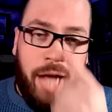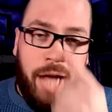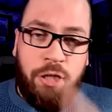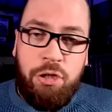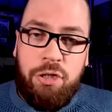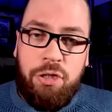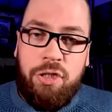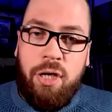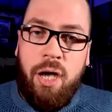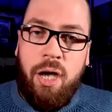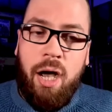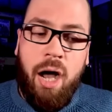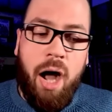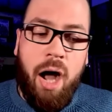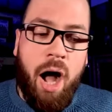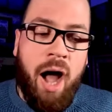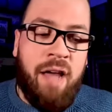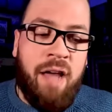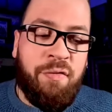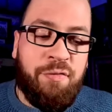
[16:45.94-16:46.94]

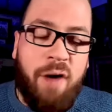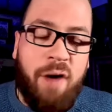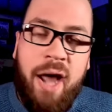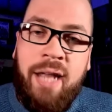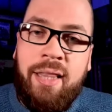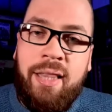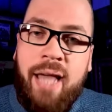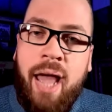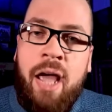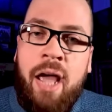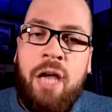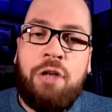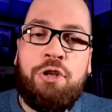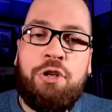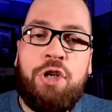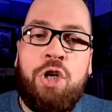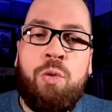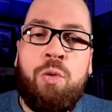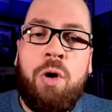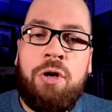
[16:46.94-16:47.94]
I find that,
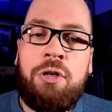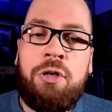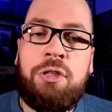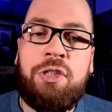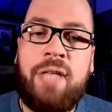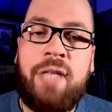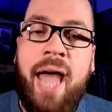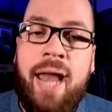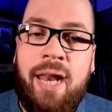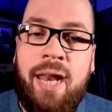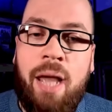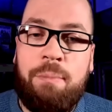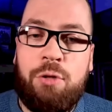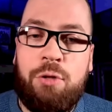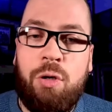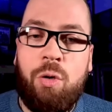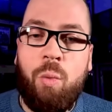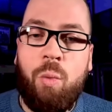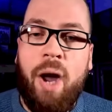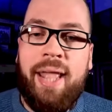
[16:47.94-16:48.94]
do you understand,
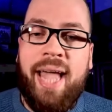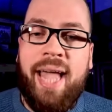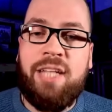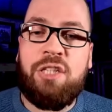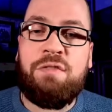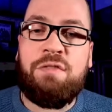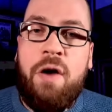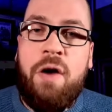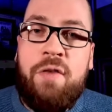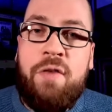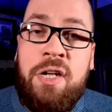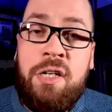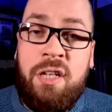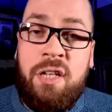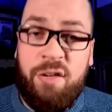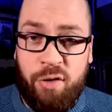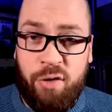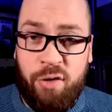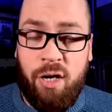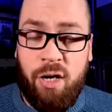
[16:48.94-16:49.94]
Abdul, why that's very
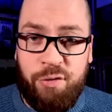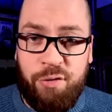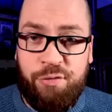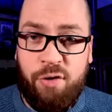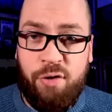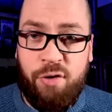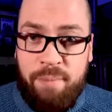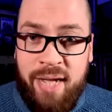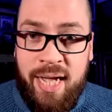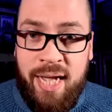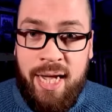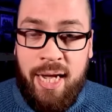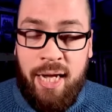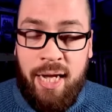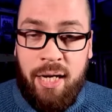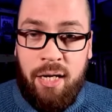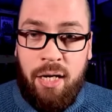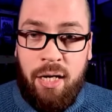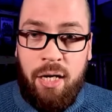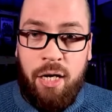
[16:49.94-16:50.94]
difficult for
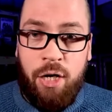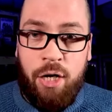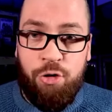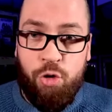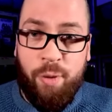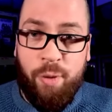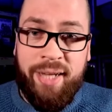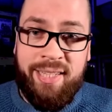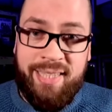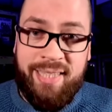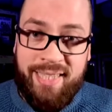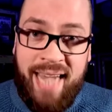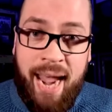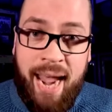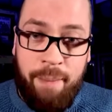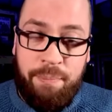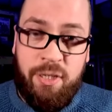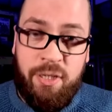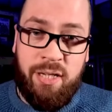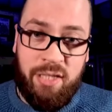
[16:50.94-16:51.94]
me to
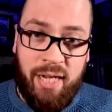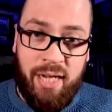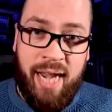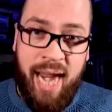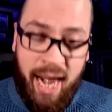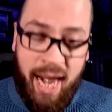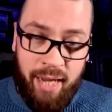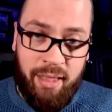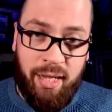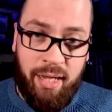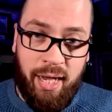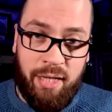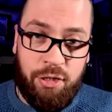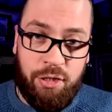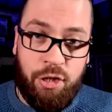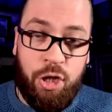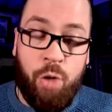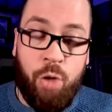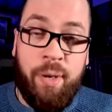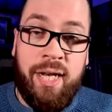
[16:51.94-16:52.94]
accept as an
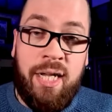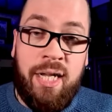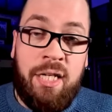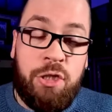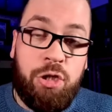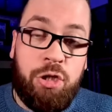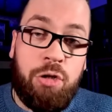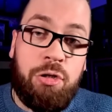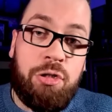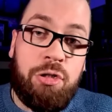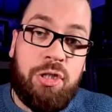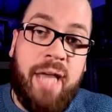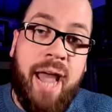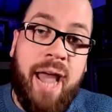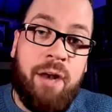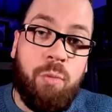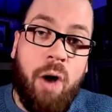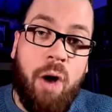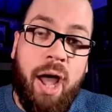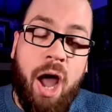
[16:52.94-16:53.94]
atheist? Do you at least
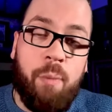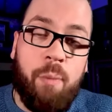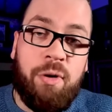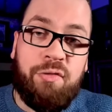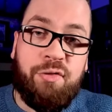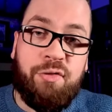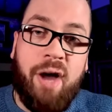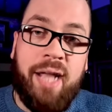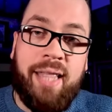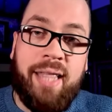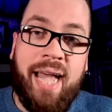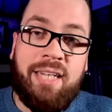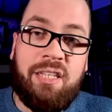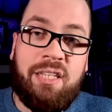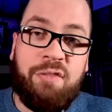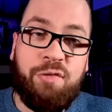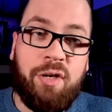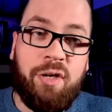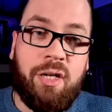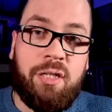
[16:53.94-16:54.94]
understand why I would find
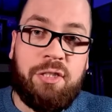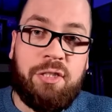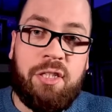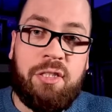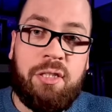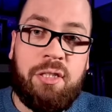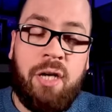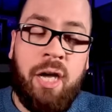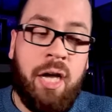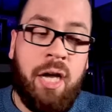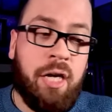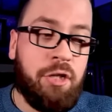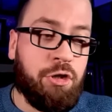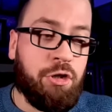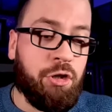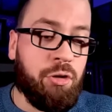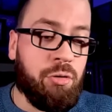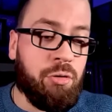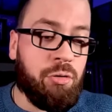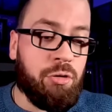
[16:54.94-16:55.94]
that difficult
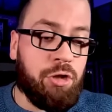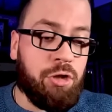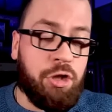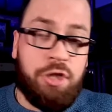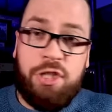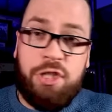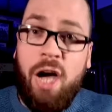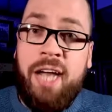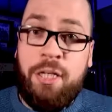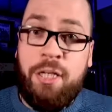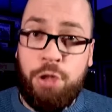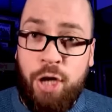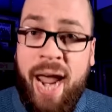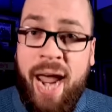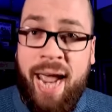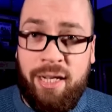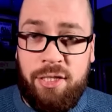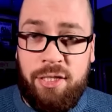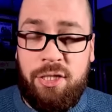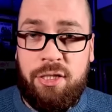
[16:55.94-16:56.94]
to
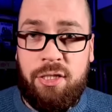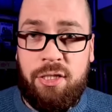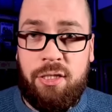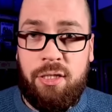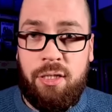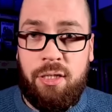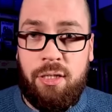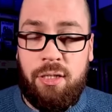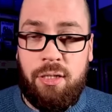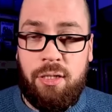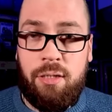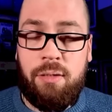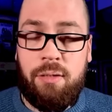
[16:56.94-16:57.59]
digest?